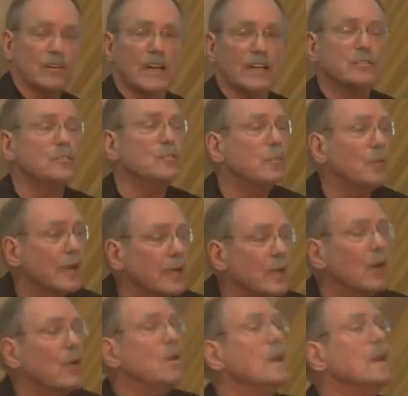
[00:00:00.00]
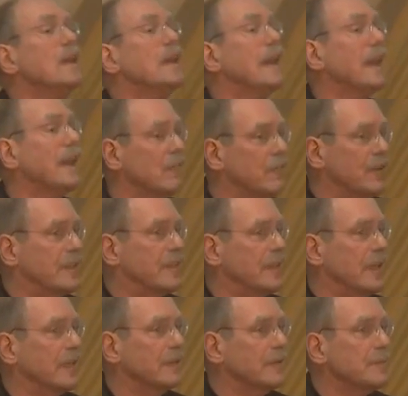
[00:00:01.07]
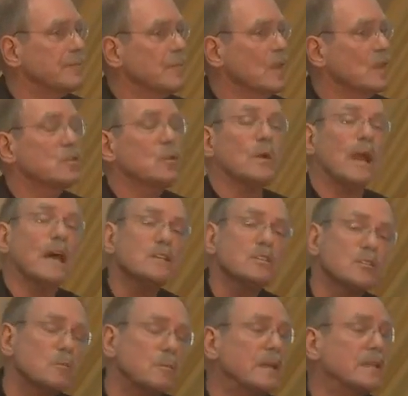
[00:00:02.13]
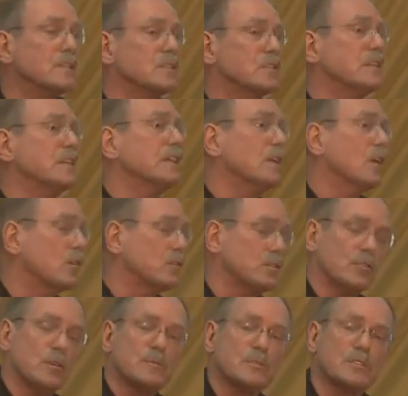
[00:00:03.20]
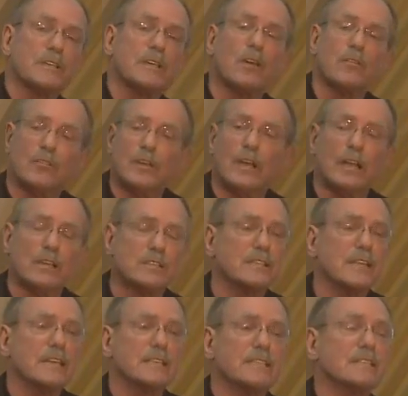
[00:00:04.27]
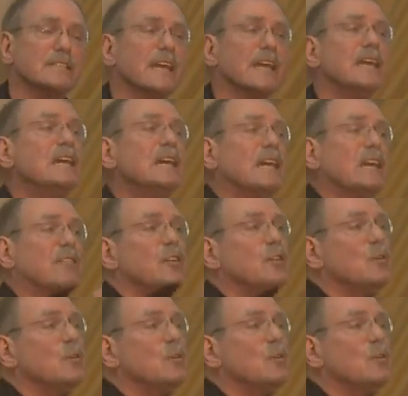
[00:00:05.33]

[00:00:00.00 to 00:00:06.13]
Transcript: Internet 2.0, everything. So when I speak to CEOs and groups of CEOs in the United States, I say, if